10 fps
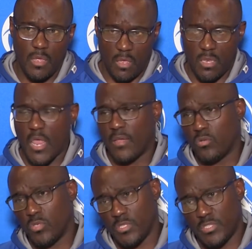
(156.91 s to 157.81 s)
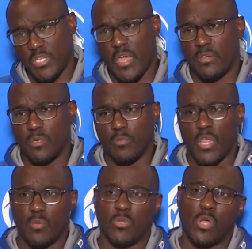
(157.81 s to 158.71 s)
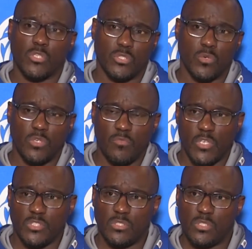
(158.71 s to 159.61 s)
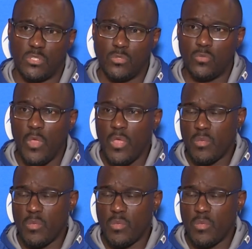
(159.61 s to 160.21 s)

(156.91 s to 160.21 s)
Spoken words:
in not only the CIAA, but also in Division II.